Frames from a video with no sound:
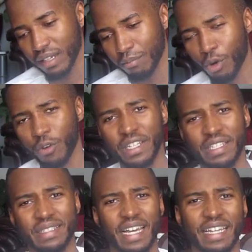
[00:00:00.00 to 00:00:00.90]
More of
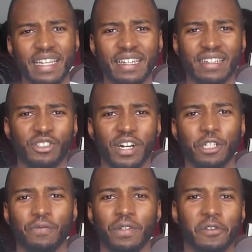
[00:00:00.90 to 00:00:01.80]
these dating
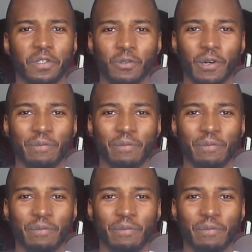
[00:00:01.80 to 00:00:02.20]
attraction videos as well,